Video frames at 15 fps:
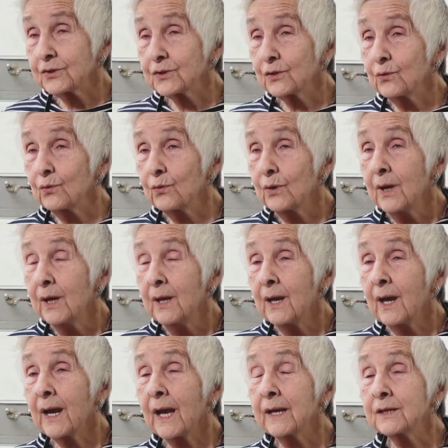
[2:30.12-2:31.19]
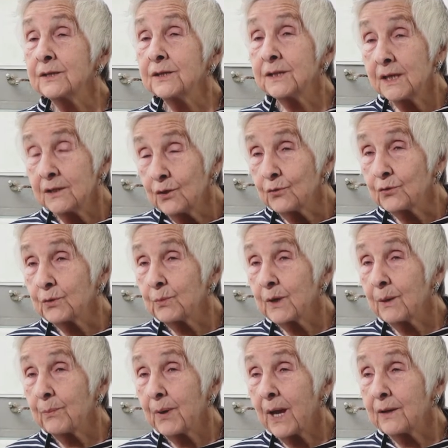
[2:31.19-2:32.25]
school, and I continued to be
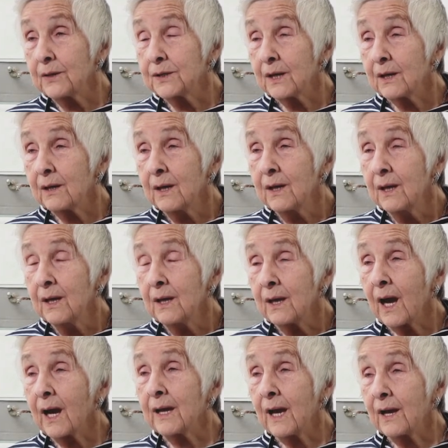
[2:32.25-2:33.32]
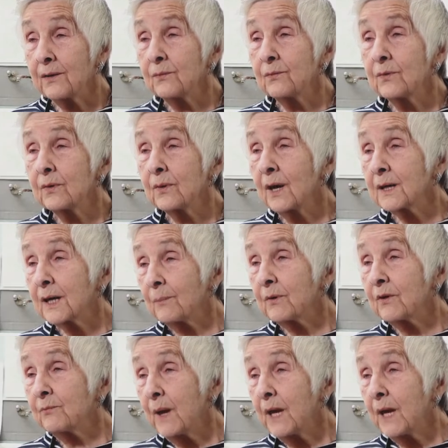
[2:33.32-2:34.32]
a painter. I had a couple of